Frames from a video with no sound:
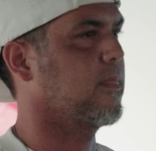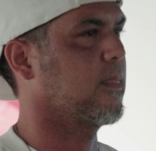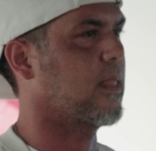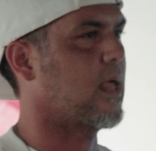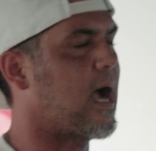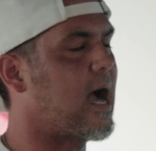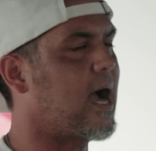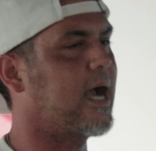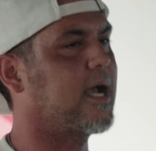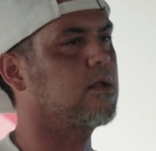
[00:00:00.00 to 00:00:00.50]

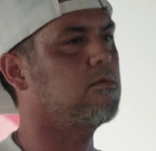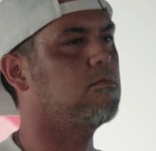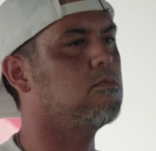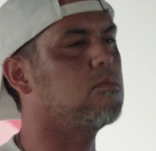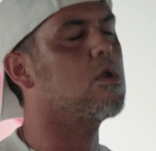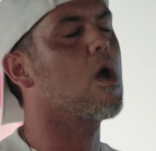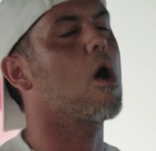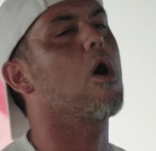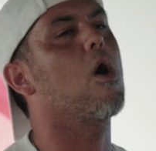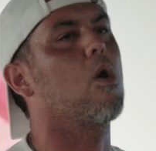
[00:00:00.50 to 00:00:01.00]
I
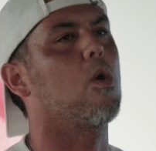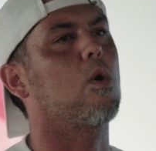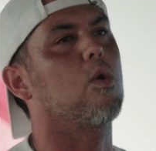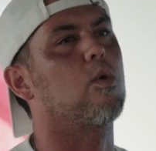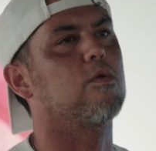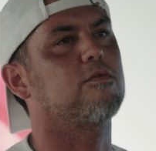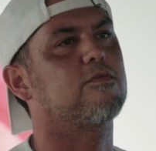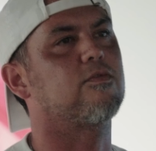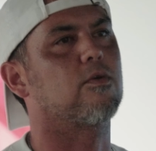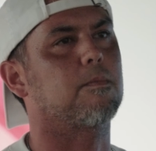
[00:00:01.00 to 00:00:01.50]

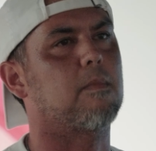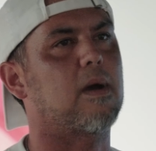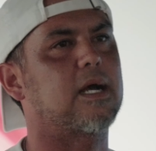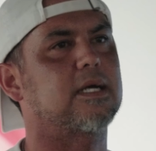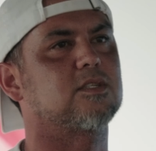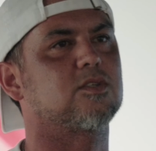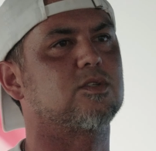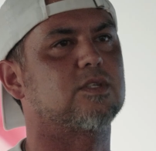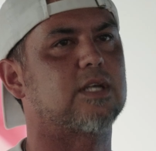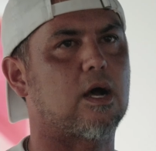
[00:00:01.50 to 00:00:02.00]
know for
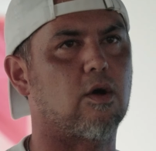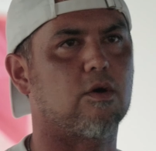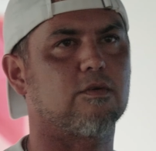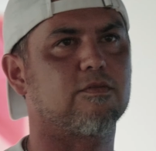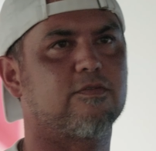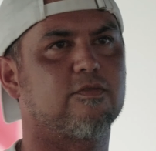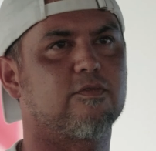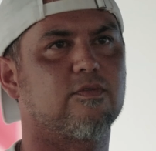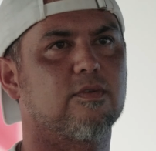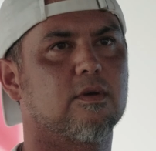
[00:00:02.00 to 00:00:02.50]

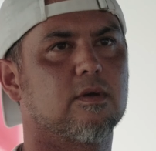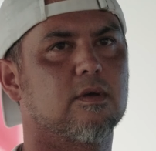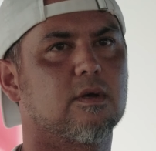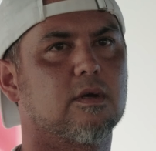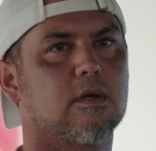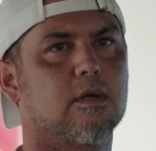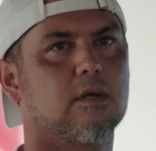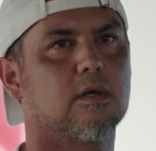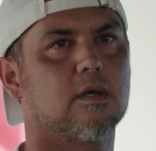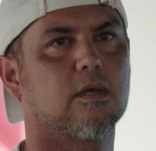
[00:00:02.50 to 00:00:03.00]
myself
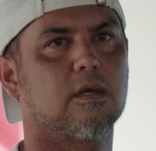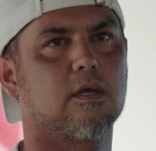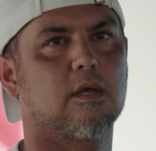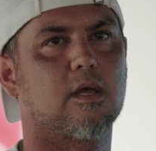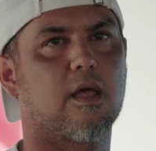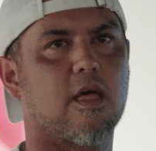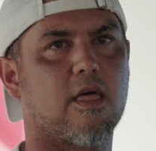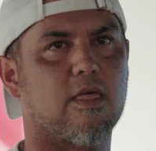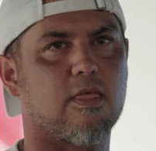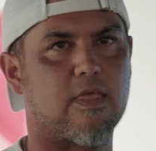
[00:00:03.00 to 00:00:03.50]

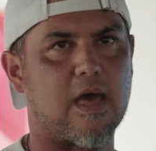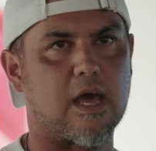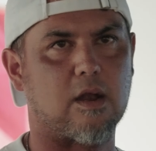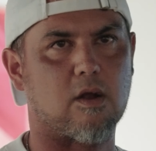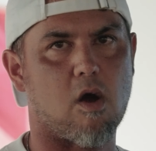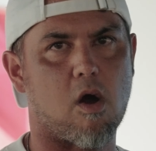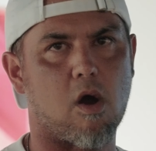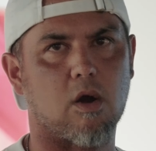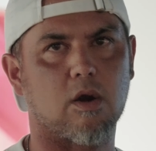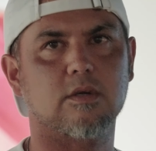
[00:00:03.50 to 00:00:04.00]
that
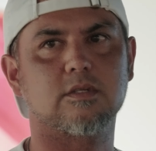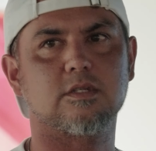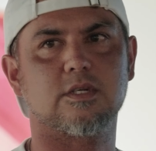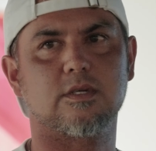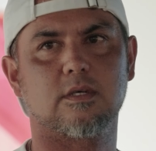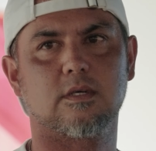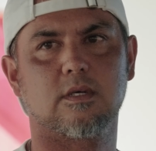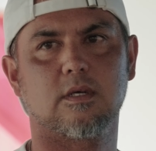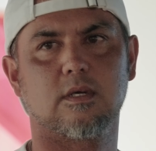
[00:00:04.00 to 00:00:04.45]
art